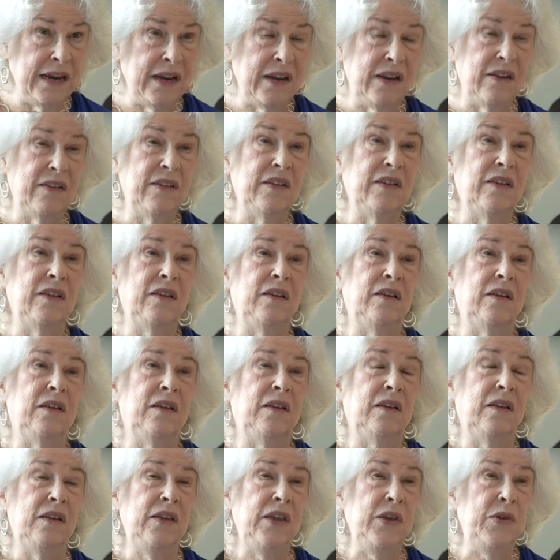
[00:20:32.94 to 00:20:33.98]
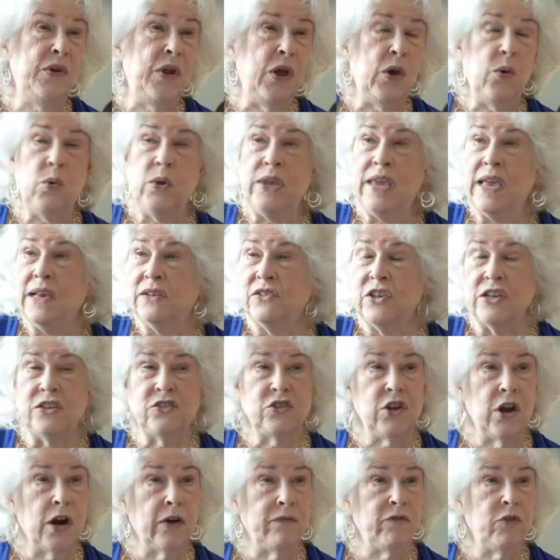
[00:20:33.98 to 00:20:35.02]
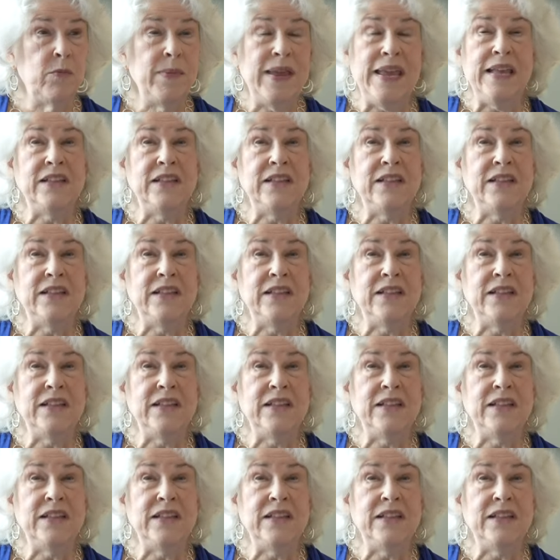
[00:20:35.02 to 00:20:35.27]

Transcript: it you know, yes, it's hard for me.